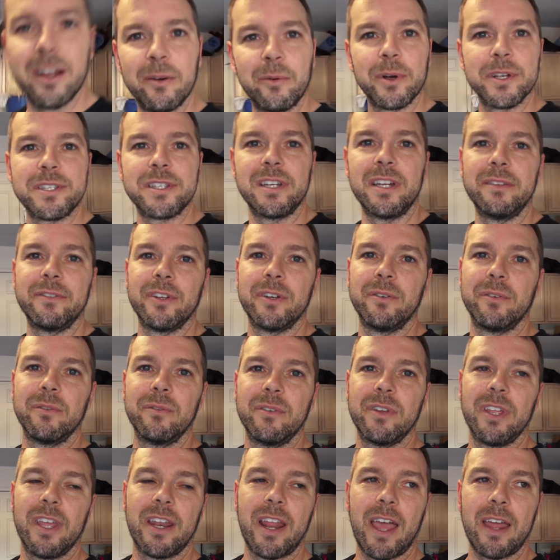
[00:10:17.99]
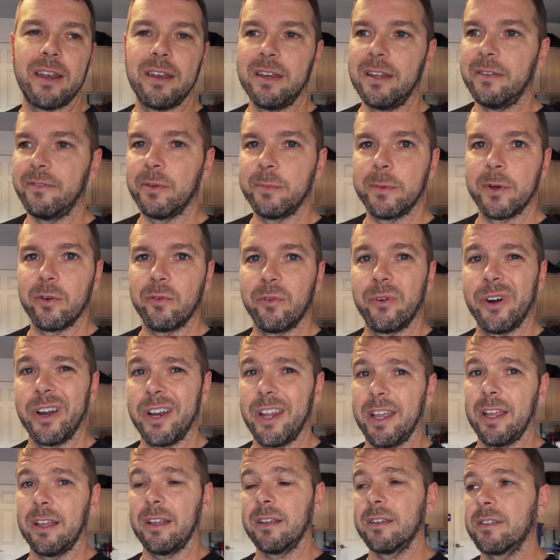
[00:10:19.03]
it hadn't even been
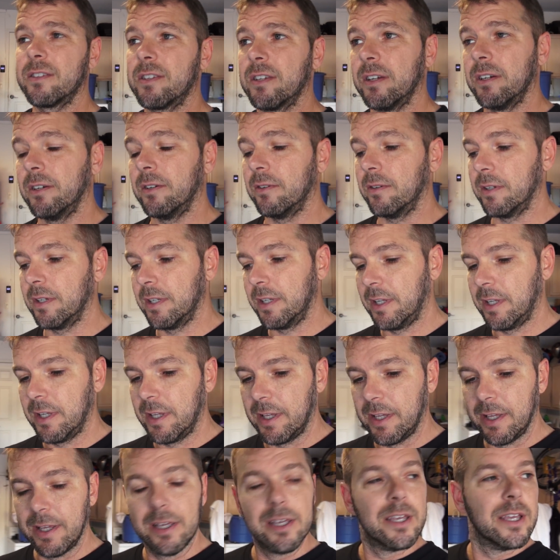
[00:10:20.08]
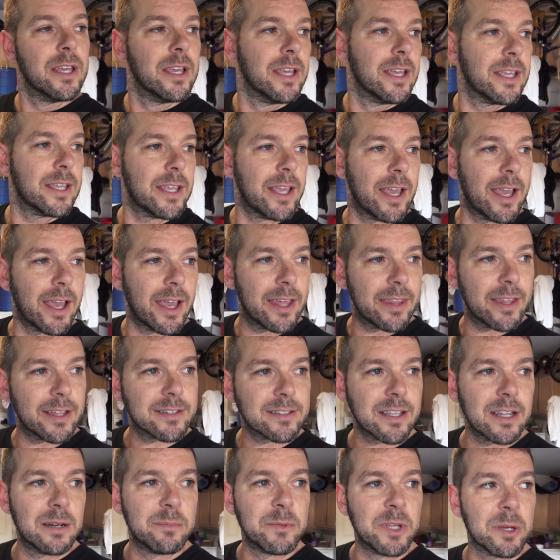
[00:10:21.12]
running. So yeah, that's
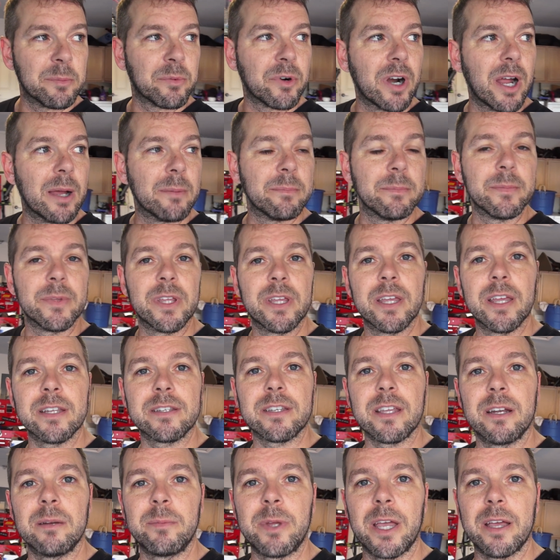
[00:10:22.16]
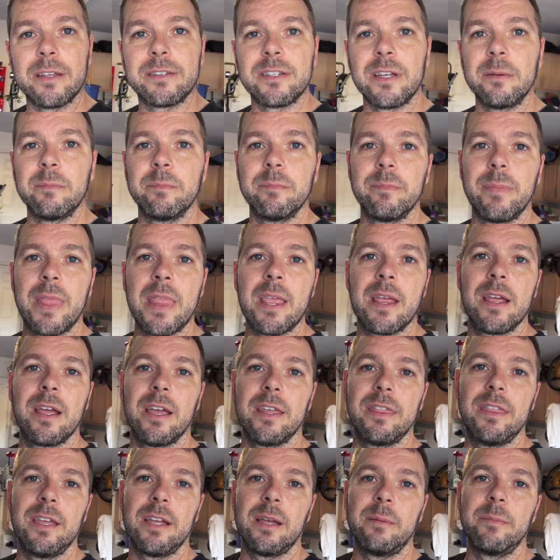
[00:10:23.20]
gonna be a problem. It's gonna be something I
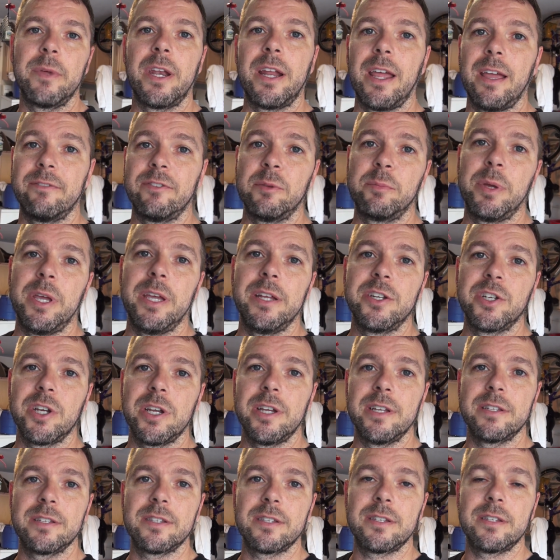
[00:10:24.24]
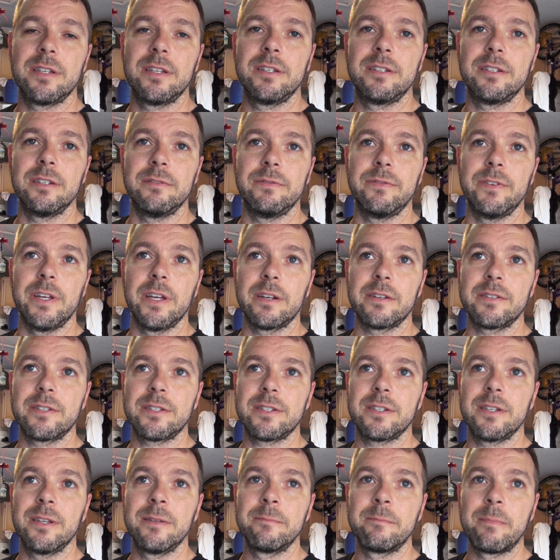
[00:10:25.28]
think I'm gonna have to pay Jace to
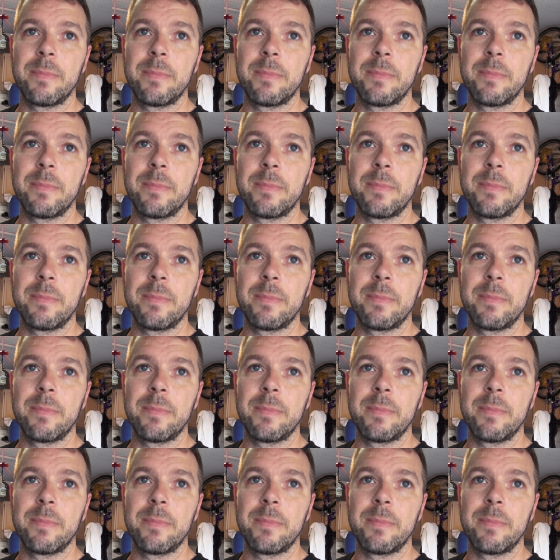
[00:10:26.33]
fix,